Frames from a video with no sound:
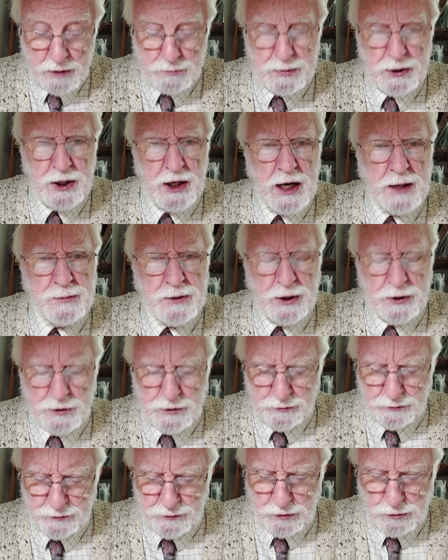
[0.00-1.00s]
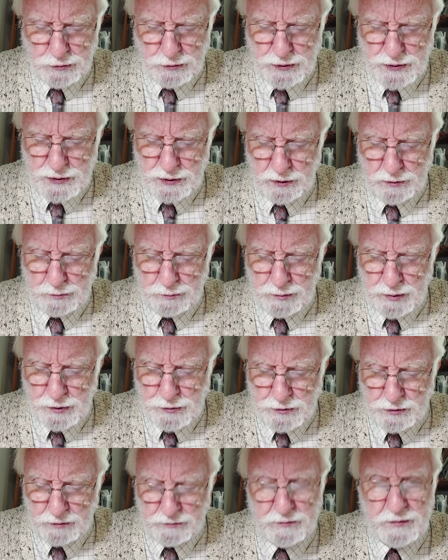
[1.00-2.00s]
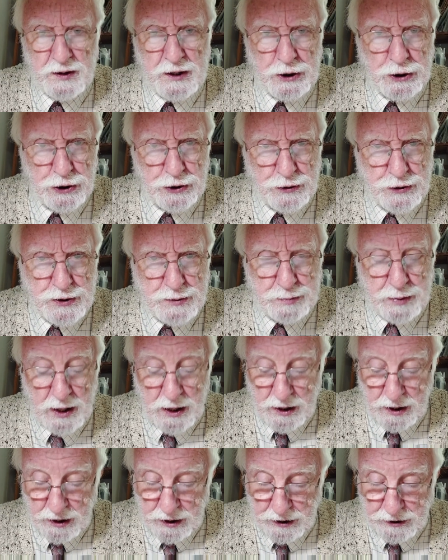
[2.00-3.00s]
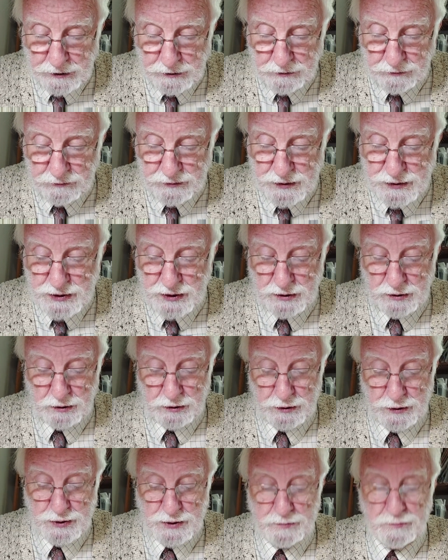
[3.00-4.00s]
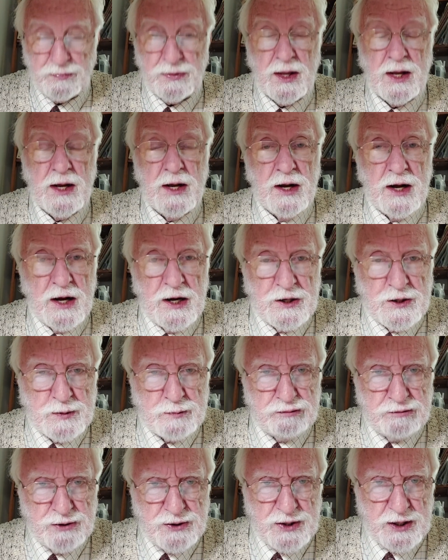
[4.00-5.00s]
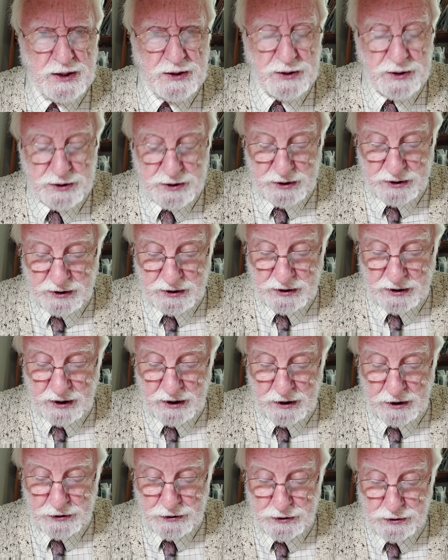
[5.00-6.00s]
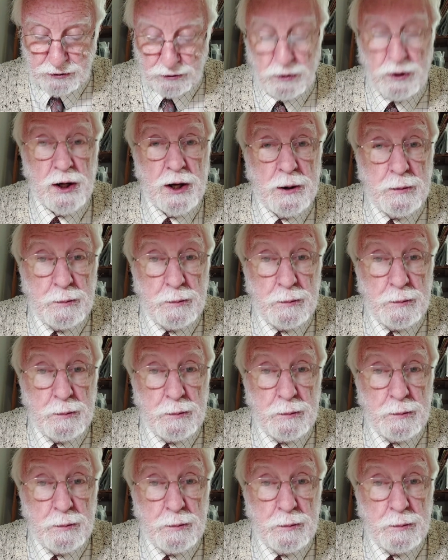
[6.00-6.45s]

But I'm going to focus on motivations behind physicalism as presented in an article,